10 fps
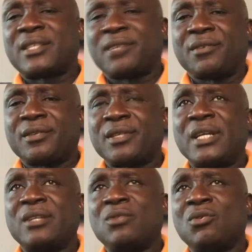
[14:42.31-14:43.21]

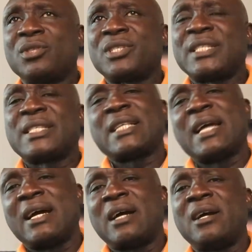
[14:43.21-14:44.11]
serious. And those things
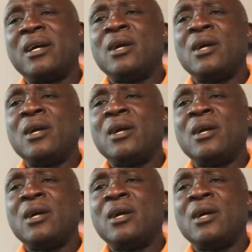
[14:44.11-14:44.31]
are,